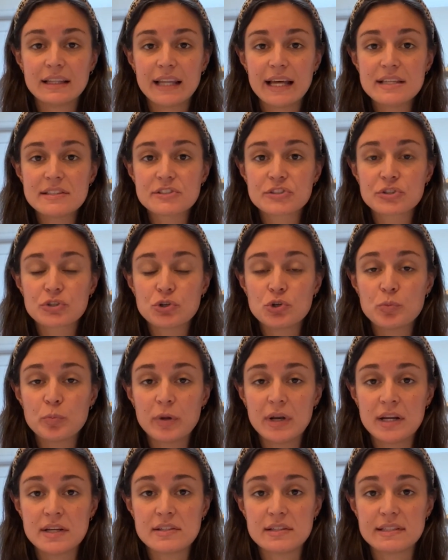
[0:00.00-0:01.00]
Let's scoop
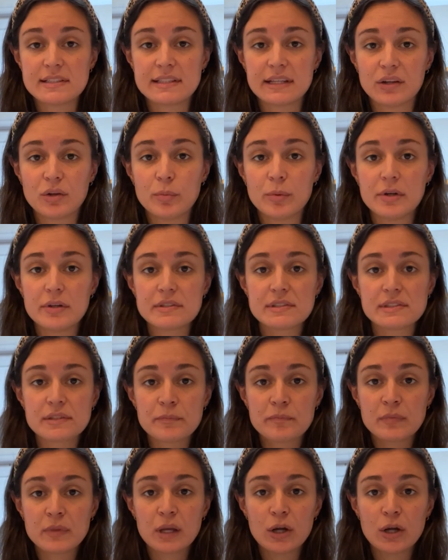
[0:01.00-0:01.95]
it into syllables.